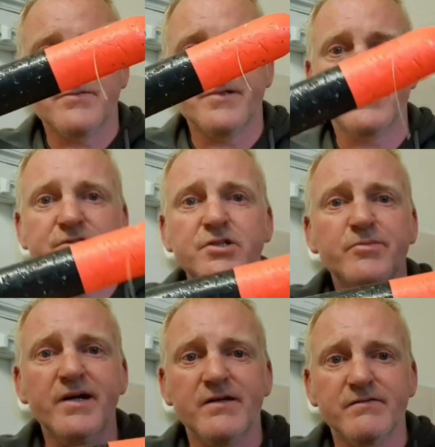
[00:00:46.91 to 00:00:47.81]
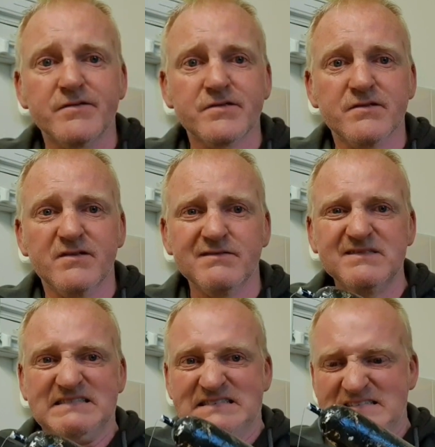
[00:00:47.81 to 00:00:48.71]
as much as £2,
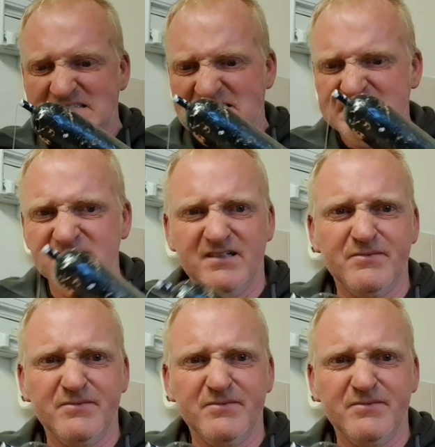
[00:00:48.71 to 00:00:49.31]
and